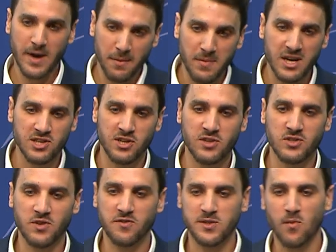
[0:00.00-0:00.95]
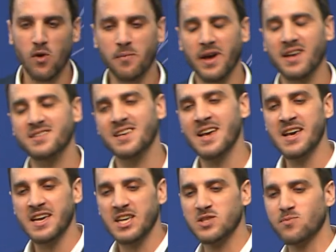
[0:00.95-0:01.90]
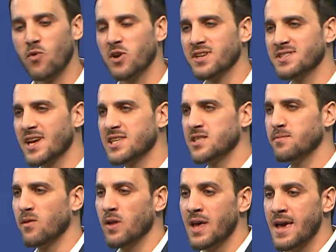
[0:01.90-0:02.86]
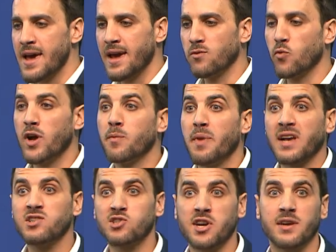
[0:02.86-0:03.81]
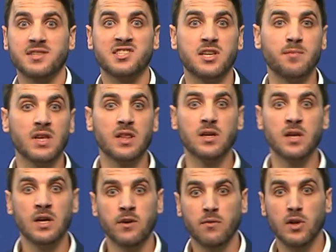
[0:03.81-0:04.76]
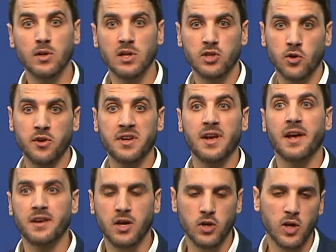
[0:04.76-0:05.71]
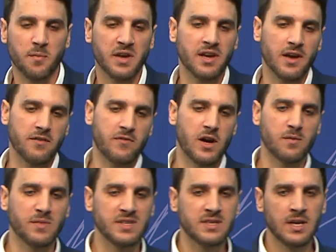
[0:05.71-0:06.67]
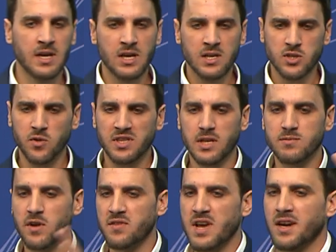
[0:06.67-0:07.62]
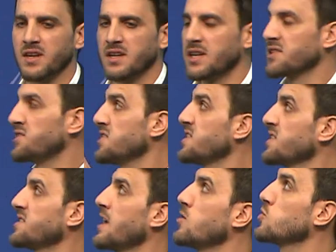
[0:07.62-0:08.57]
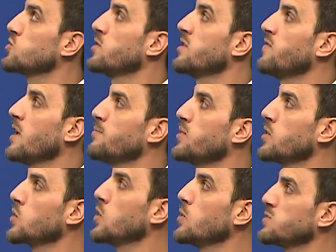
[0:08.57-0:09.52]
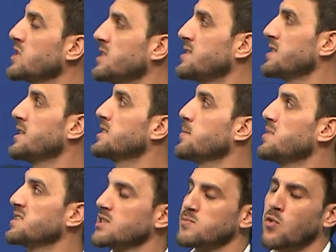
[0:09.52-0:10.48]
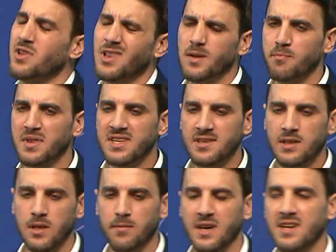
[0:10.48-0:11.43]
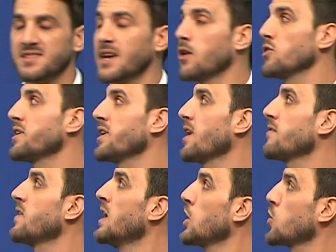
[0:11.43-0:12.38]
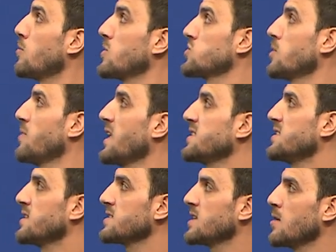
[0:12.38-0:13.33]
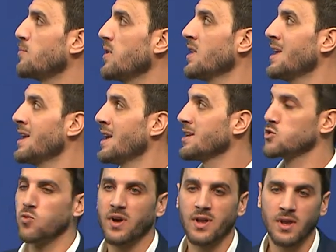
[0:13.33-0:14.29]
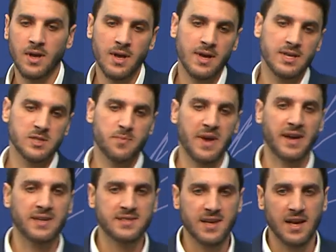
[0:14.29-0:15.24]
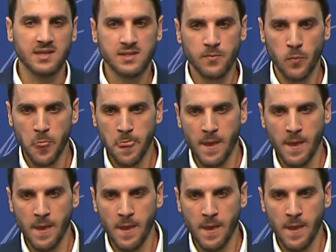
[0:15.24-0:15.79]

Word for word: bank managers of small banks is more accessible, and where banks share a similar regulatory and economic environment. So in terms of the other characteristics I use to define peer groups, it's, it's a business model implicitly, because I only have commercial banks in the sample, as well as bank size.